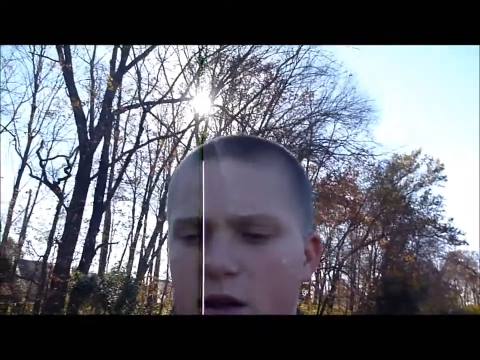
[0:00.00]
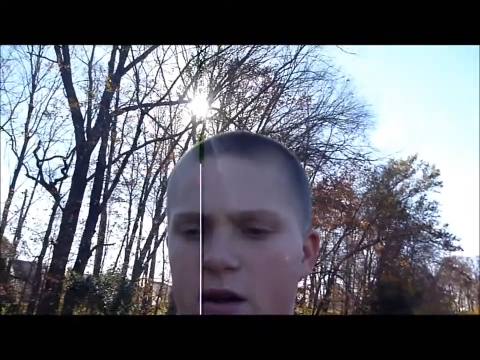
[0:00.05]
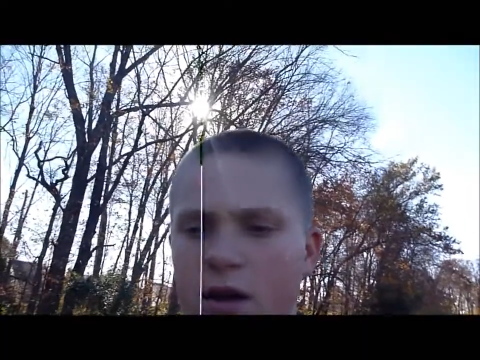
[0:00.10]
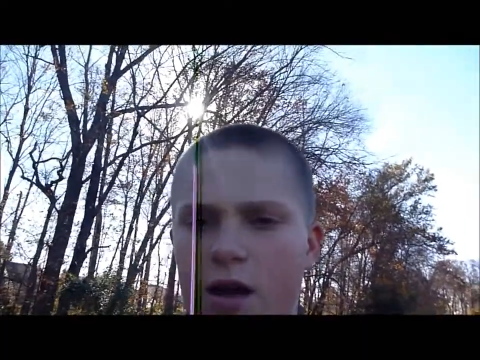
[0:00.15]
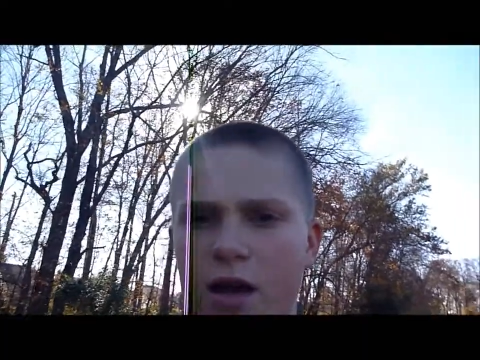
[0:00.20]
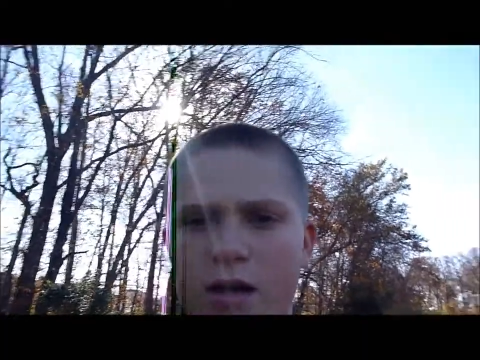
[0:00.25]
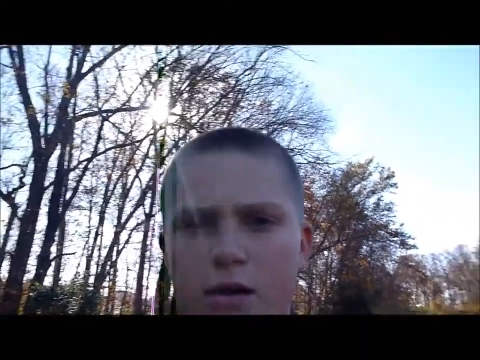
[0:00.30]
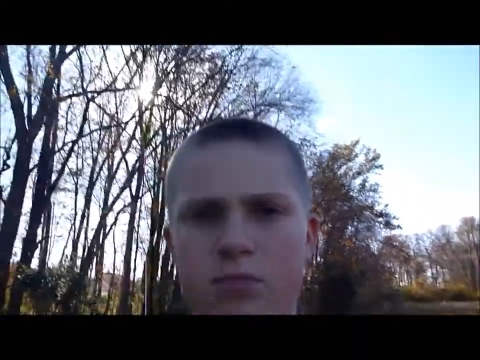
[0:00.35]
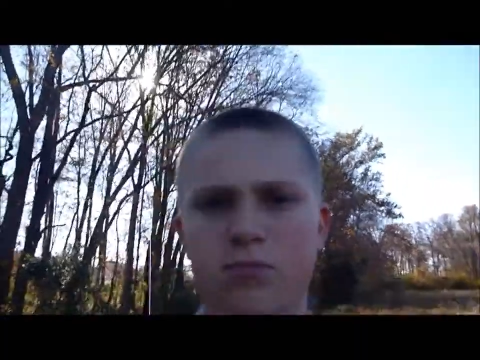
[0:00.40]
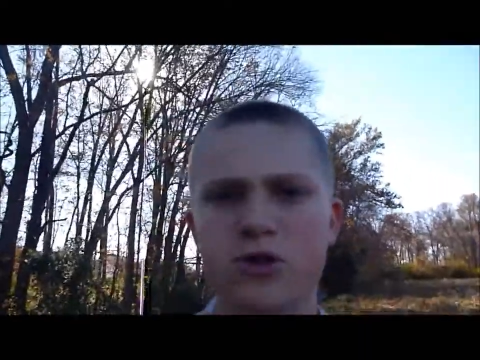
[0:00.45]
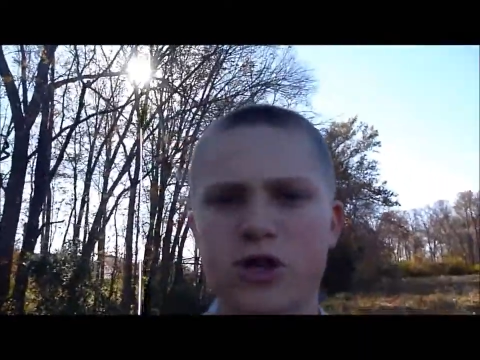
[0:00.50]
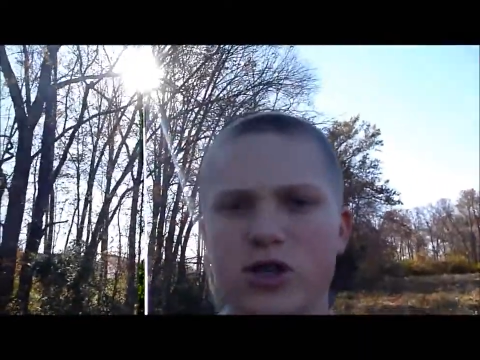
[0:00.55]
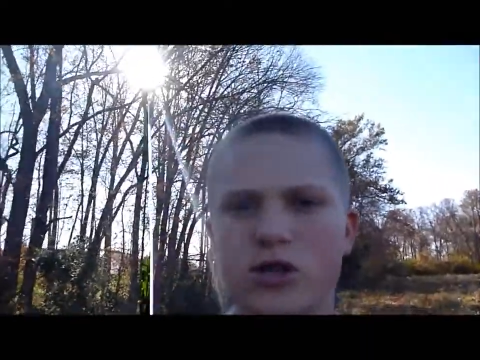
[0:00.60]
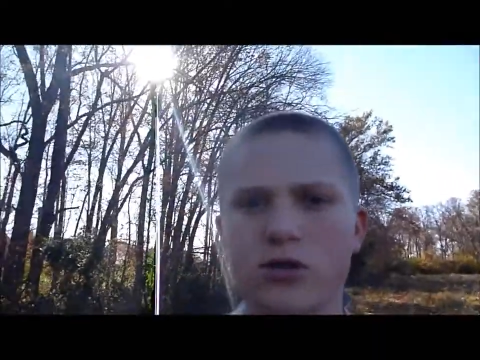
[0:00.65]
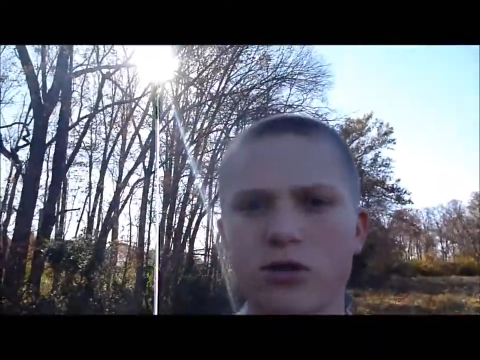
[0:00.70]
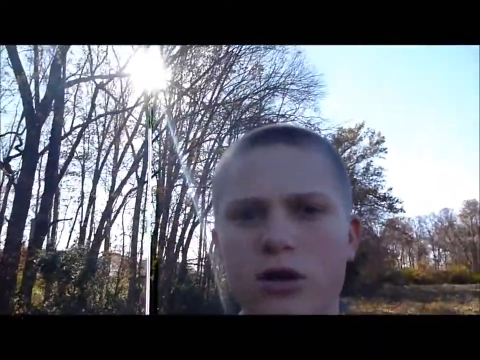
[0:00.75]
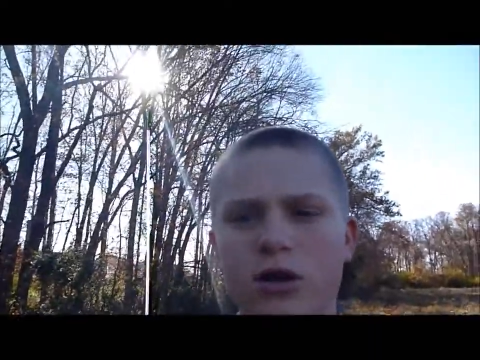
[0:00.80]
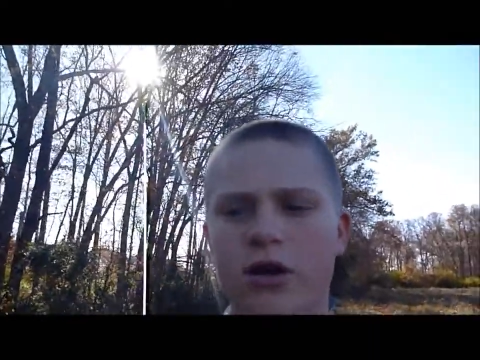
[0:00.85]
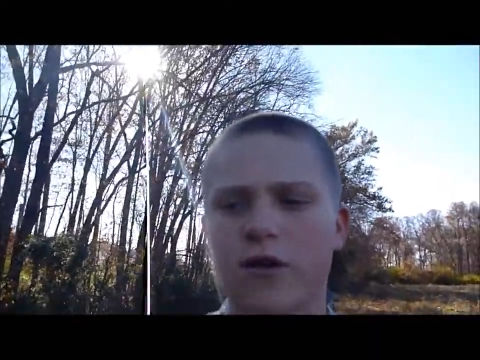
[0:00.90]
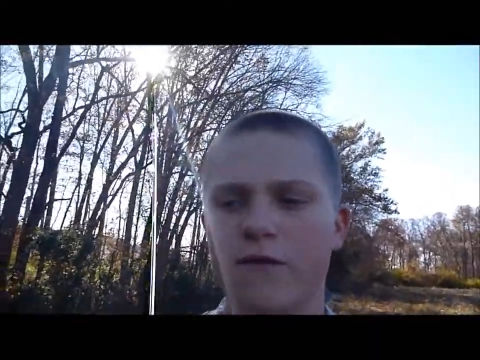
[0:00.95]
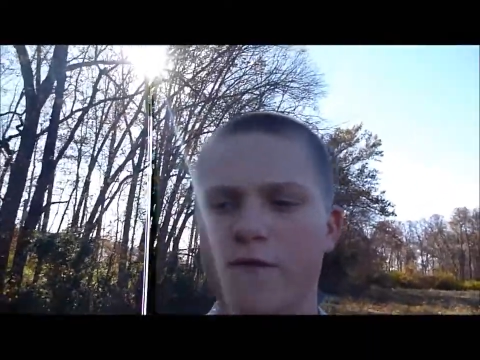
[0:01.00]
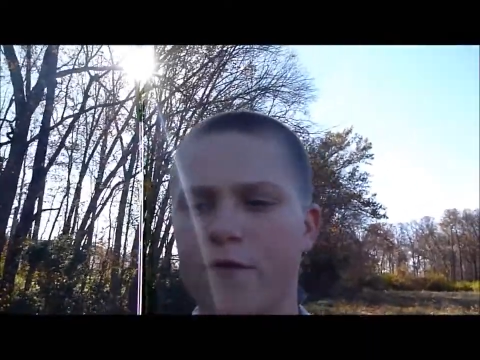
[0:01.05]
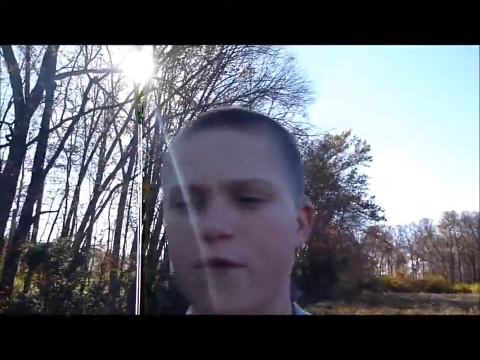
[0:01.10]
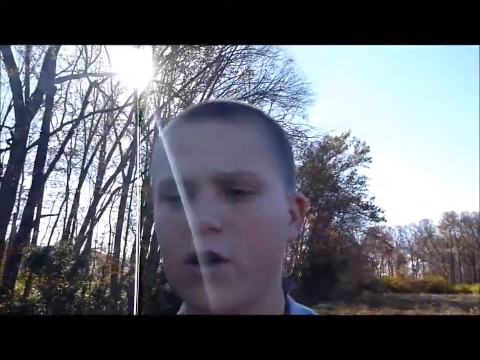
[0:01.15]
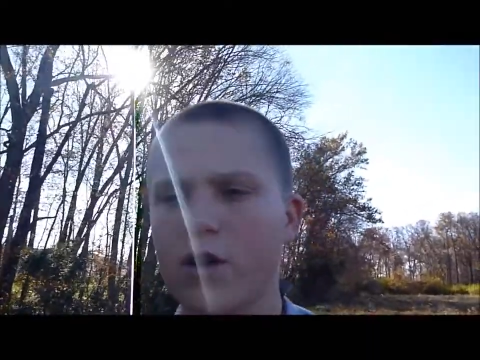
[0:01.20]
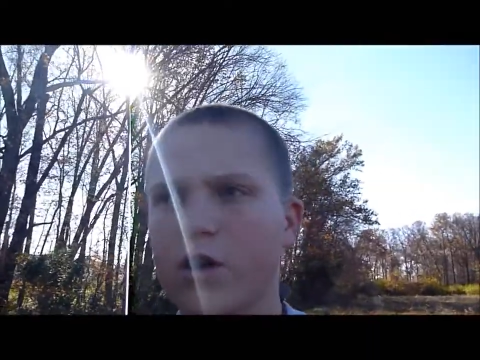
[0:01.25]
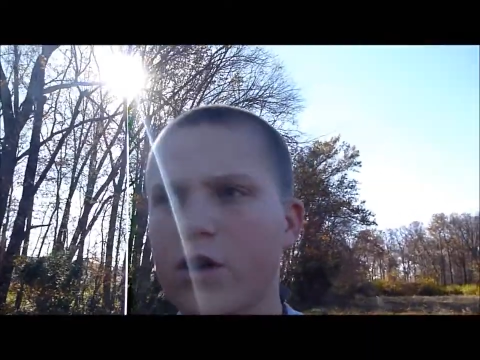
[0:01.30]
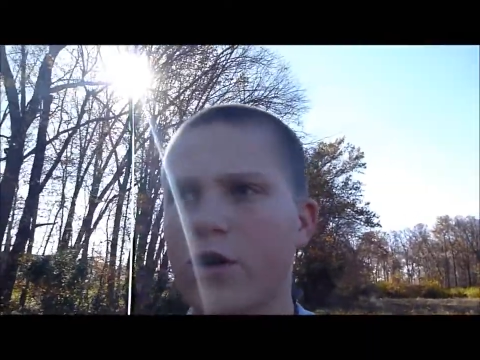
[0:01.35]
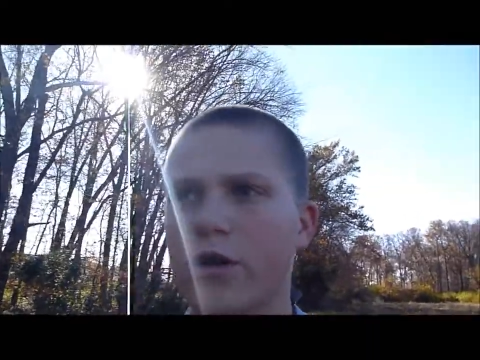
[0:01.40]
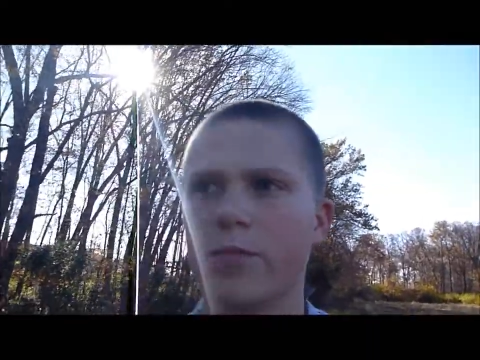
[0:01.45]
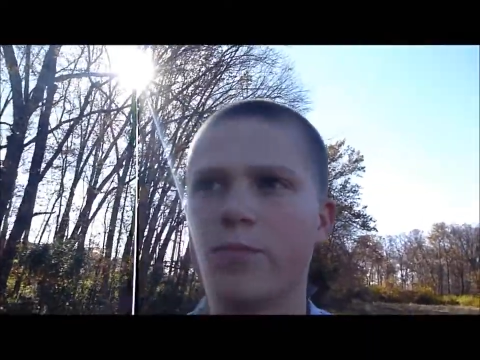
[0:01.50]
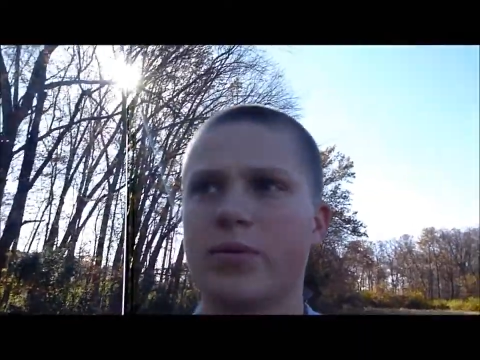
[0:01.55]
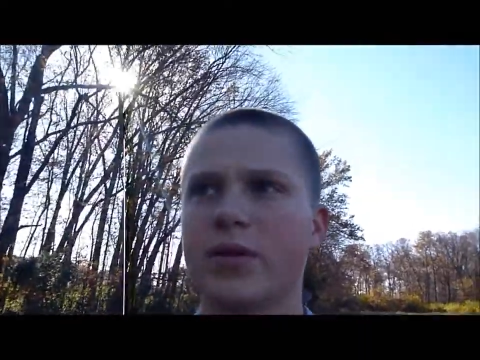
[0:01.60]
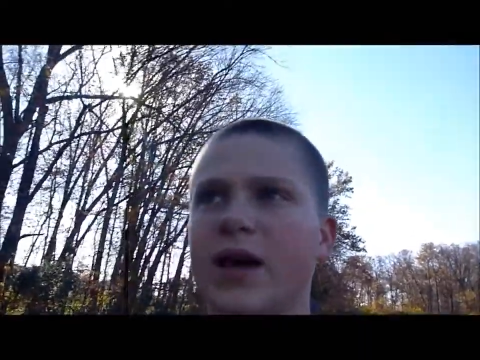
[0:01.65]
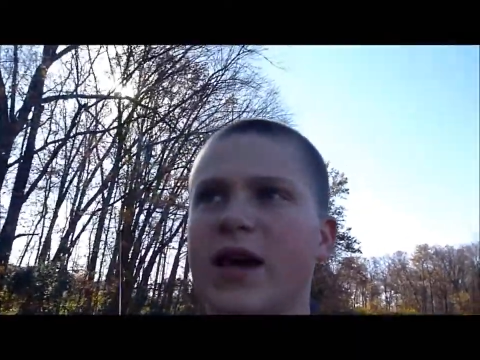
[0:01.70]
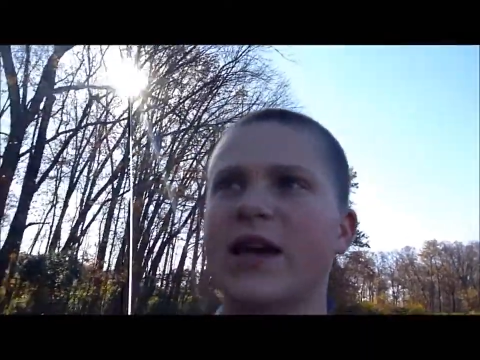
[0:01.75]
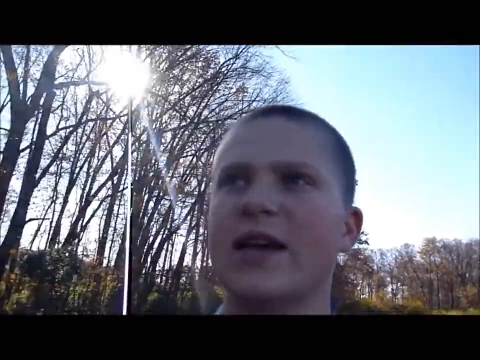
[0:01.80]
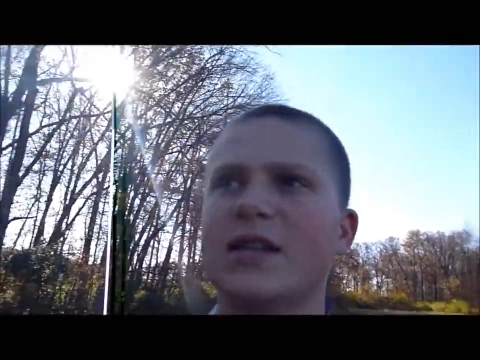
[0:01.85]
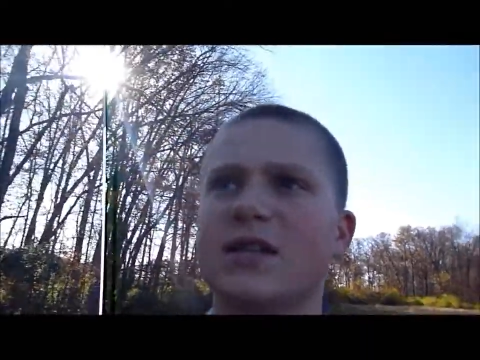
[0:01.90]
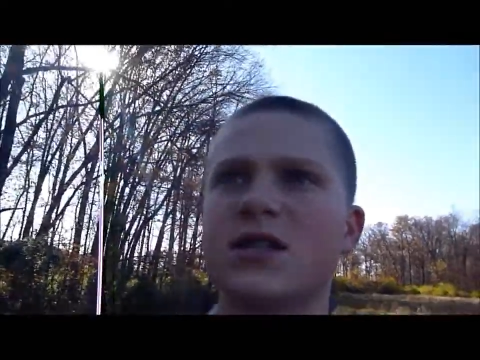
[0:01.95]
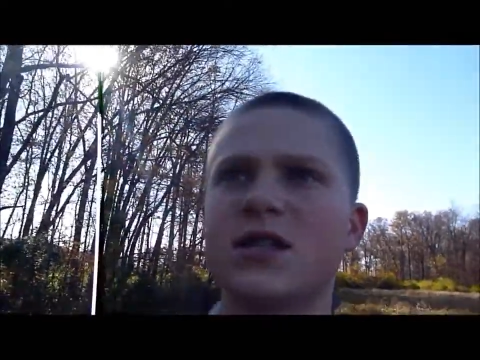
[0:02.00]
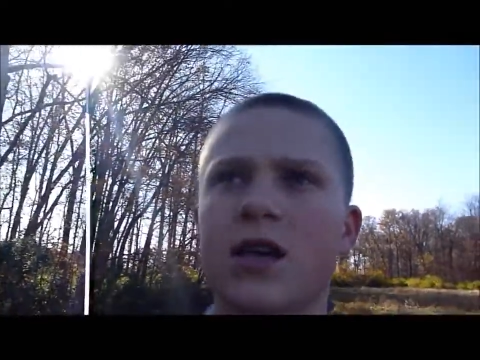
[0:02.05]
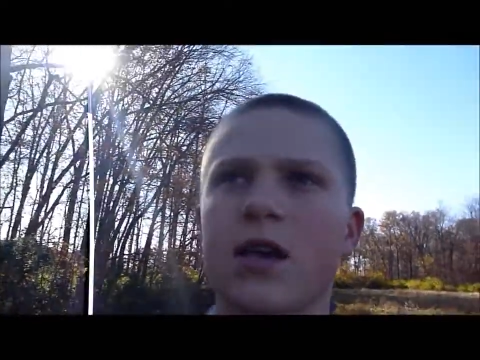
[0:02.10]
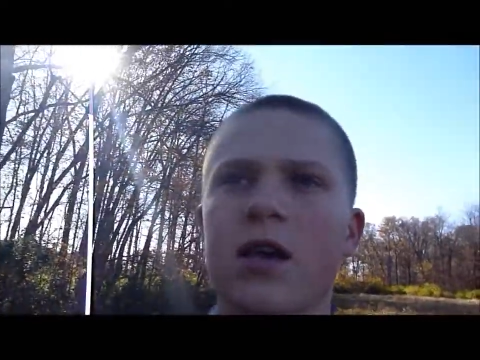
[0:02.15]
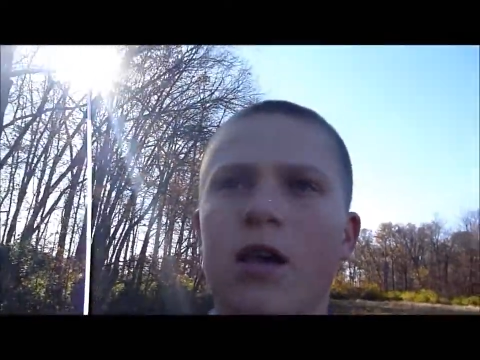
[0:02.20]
and I'm just looking for a good place